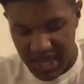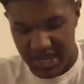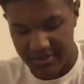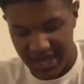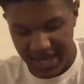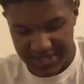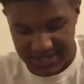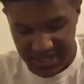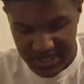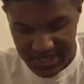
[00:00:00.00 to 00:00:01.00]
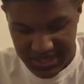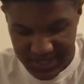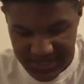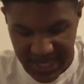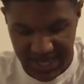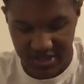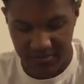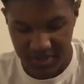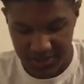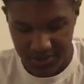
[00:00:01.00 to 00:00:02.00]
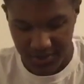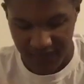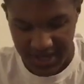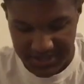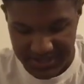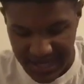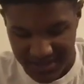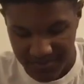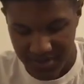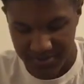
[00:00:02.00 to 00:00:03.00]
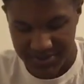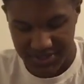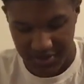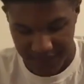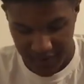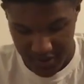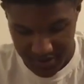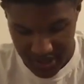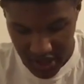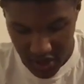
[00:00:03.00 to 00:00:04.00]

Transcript: And the last thing is that the Minnesota Vikings had to be able to convert.